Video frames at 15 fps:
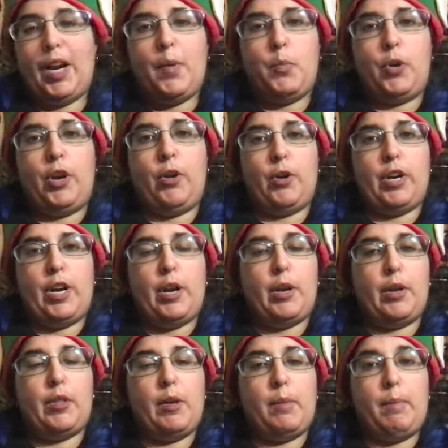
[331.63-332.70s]
I pre-ordered
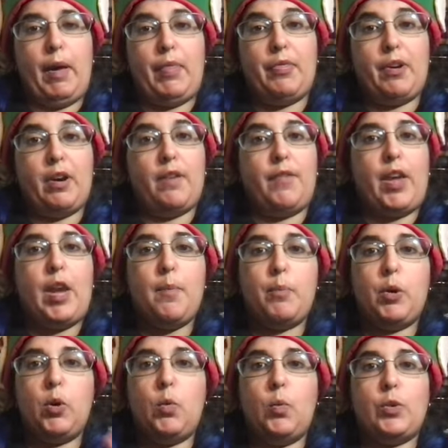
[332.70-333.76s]
in the month of
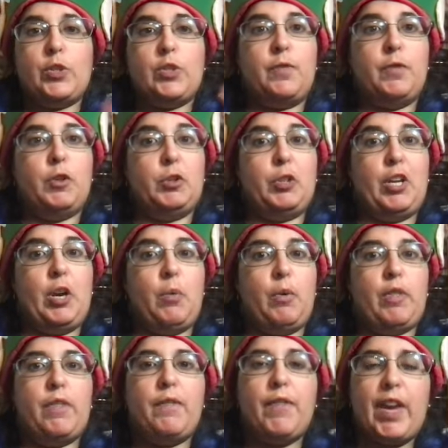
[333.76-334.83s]
April was Flirting
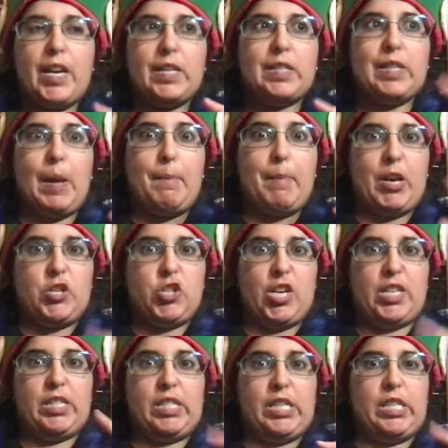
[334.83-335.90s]
with Face by
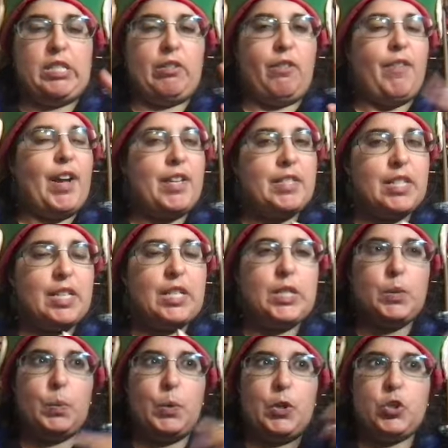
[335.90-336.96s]
J.C.
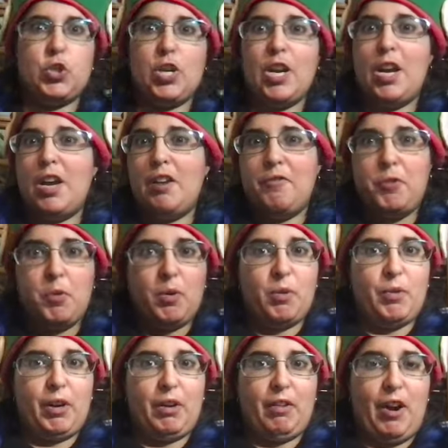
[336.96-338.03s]
Cervantes, which if you are a
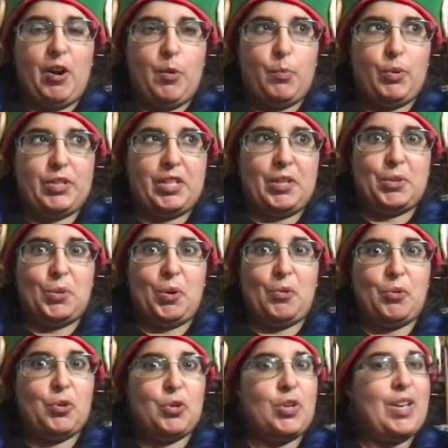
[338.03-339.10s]
Rick Riordan Presents
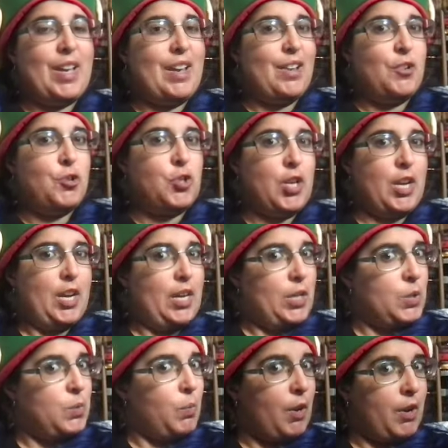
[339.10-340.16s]
author, she
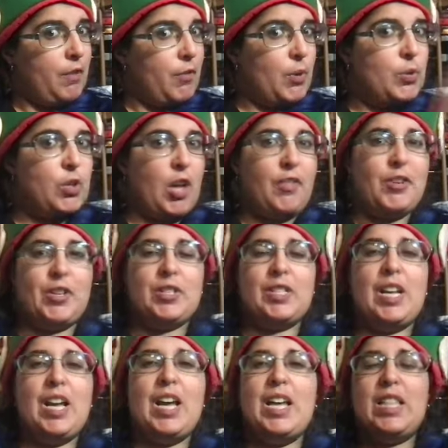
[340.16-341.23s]
is one of those authors.
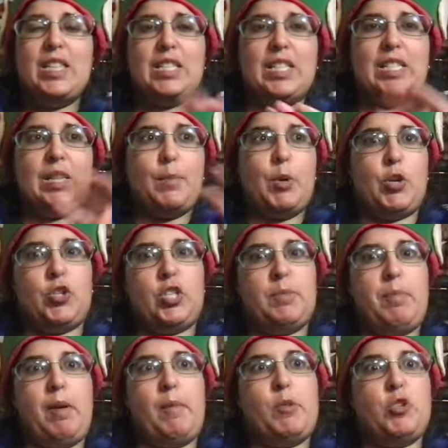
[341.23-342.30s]
This is a book she's
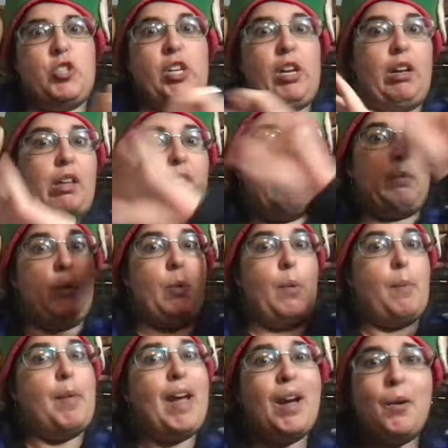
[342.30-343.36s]
publishing through
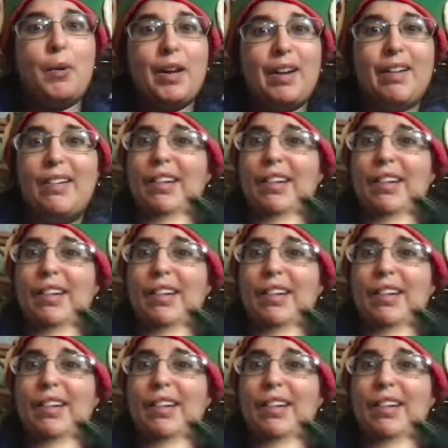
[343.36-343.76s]
Penguin,